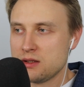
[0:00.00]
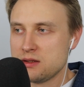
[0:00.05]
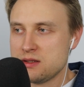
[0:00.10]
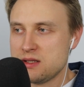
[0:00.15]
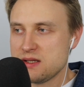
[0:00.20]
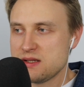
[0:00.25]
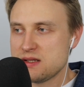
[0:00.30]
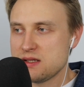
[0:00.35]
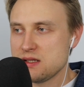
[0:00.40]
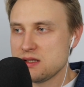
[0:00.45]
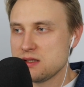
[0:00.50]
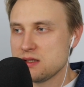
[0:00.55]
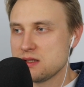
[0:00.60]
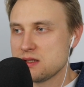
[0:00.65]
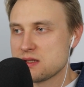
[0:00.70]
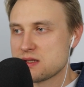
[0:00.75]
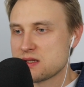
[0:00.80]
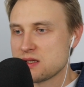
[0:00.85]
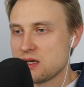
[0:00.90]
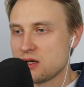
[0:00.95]
this
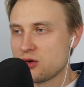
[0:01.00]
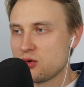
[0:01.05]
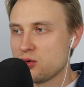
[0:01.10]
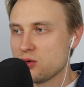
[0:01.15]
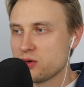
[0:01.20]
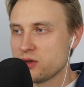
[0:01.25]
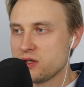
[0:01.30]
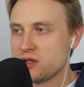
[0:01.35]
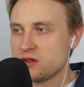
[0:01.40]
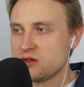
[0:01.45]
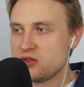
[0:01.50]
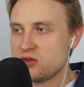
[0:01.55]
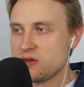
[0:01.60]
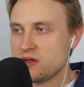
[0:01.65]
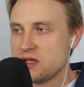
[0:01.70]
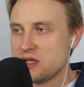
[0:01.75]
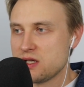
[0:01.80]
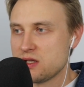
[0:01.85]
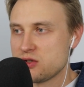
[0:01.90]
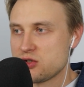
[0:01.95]
is, according to
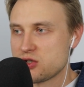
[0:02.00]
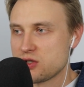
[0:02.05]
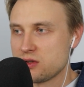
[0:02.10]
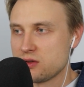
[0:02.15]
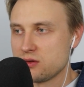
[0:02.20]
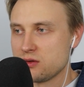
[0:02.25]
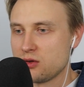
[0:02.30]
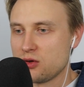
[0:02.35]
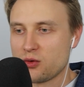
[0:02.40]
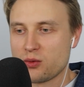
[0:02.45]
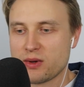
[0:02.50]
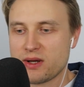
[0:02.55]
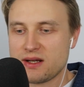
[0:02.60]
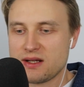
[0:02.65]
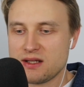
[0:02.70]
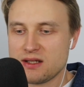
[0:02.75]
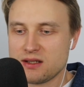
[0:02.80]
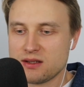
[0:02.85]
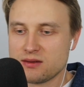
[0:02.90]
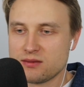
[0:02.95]
the engine,
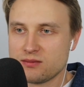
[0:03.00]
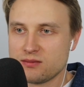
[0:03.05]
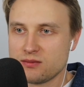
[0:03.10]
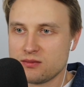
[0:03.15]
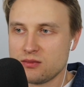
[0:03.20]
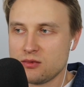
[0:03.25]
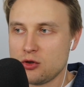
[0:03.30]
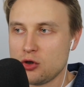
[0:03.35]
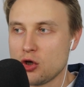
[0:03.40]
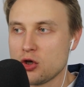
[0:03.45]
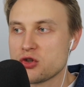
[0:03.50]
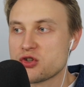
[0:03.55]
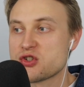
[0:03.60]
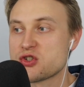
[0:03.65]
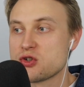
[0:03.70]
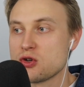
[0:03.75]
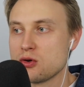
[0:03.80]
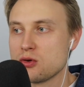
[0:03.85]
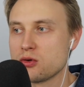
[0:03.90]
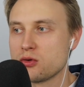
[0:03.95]
already not
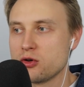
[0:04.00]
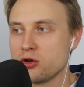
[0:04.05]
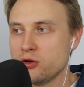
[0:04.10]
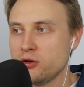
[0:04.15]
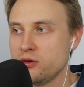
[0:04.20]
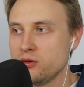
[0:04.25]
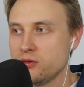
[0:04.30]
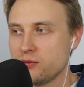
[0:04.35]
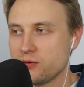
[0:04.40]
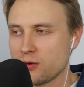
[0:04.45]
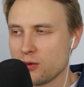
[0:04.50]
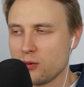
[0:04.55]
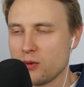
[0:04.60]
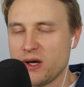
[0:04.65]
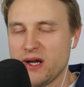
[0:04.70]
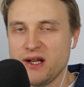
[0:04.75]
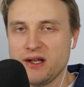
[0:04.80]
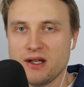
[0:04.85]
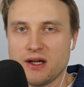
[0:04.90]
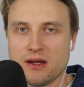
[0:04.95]
so good for
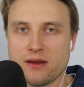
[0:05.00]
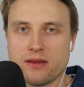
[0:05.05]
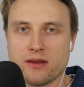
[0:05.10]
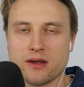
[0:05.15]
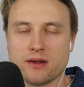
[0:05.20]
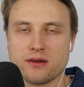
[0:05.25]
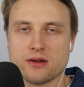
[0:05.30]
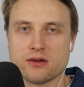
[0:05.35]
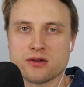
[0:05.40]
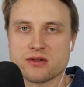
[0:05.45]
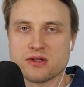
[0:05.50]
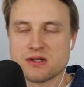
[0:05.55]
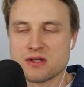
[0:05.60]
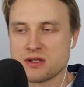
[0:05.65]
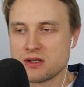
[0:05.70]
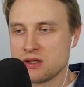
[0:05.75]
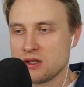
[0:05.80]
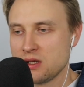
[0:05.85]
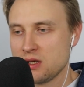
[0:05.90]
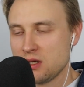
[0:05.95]
white. I think there
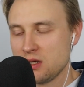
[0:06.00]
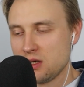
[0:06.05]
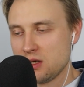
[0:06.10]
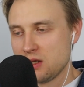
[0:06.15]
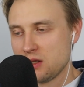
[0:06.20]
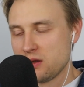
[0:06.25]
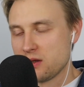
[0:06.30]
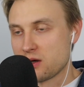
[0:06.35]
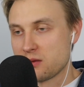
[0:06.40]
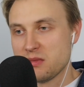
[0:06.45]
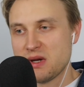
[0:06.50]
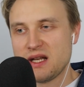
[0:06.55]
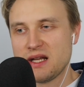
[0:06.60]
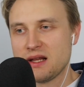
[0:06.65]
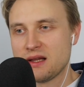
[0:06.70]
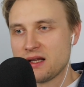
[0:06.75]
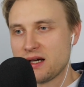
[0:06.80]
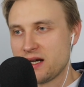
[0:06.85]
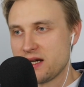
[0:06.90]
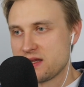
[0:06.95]
are many
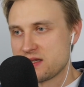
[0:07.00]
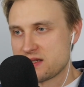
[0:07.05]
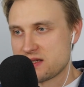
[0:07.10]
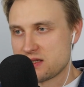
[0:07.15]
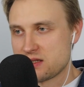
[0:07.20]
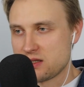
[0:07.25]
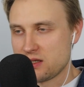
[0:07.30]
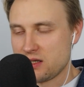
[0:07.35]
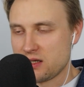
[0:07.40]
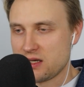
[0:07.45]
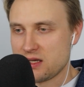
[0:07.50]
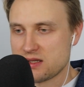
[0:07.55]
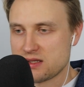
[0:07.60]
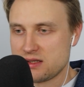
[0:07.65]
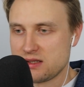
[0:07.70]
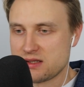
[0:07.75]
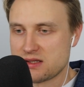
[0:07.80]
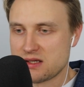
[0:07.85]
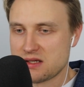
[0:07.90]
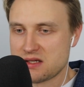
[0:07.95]
lines
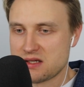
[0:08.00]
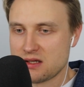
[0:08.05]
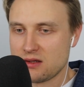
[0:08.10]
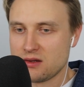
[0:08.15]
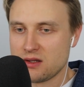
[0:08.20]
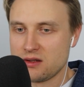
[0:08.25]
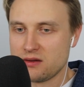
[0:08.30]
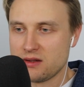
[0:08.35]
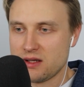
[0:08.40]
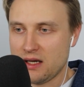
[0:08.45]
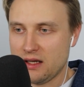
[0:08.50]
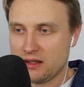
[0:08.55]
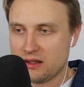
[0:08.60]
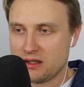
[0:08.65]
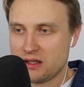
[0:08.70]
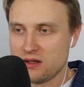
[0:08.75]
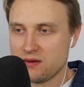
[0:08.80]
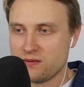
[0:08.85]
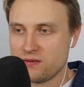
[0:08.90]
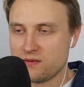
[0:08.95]
against the Sicilian
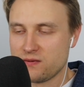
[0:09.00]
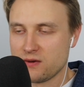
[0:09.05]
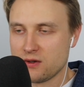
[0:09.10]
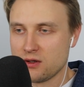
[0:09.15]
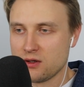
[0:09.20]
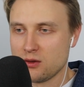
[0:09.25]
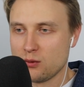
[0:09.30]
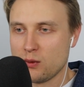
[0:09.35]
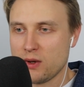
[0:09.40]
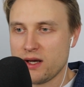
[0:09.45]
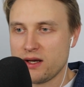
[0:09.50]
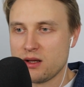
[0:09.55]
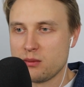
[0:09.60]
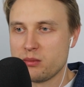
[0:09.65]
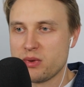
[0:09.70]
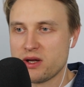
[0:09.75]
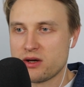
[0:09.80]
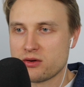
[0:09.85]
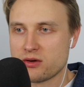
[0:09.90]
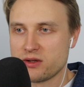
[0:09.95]
that give white a
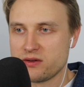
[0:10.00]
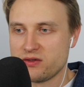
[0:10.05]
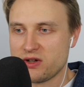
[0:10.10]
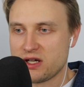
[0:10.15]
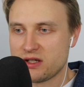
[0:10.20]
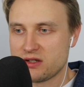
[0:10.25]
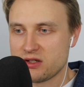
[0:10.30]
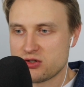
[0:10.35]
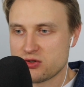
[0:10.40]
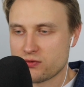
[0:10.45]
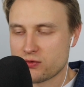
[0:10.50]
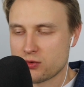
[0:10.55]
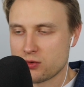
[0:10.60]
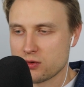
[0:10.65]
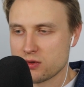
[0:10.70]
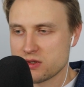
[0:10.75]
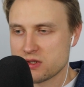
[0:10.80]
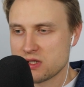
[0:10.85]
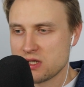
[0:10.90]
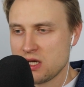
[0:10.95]
better advantage, of
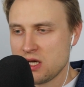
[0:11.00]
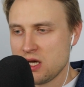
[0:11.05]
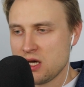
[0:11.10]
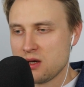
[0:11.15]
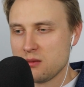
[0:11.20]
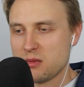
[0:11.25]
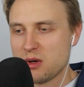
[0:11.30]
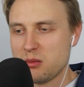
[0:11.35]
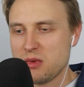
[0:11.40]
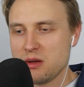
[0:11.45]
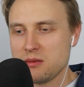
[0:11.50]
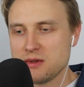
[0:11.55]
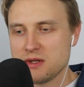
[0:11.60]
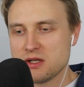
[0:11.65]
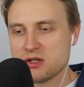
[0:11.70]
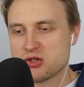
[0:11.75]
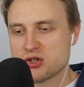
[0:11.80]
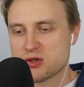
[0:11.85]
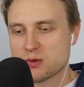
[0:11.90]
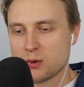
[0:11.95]
course. But maybe
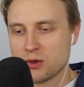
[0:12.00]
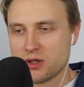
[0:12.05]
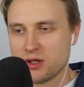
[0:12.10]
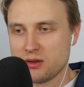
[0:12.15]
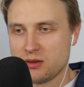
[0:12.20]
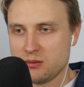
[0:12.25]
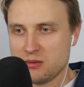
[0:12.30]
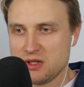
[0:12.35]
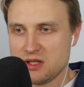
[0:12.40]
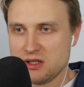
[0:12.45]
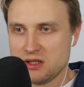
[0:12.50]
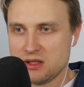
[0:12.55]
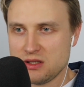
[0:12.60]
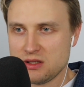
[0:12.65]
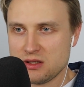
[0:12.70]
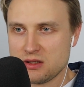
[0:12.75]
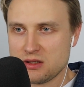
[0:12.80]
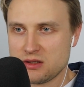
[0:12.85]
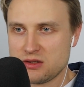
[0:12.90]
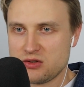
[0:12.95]
he just wanted
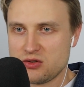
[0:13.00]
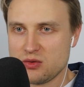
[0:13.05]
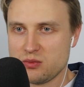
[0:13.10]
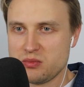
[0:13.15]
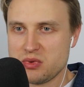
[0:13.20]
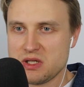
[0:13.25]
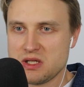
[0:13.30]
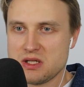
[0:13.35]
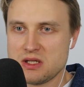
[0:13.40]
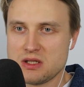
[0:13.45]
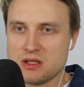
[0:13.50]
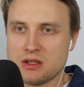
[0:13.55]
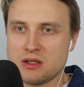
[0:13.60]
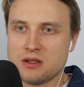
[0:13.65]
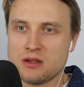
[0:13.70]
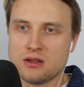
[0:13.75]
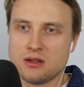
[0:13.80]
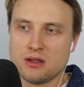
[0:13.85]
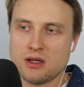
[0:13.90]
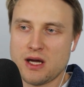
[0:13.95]
me to be
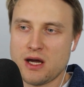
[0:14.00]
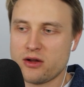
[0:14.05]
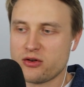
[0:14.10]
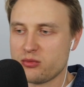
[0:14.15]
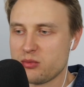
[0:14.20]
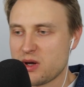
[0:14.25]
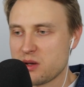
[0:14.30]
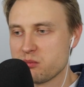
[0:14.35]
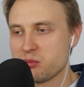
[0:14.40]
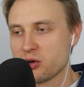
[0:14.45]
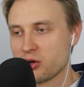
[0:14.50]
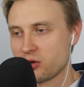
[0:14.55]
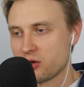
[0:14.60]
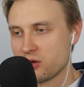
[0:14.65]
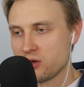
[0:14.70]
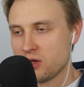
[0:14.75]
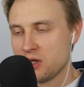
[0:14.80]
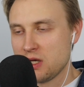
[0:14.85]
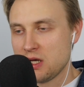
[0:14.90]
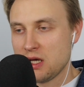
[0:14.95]
out of my book.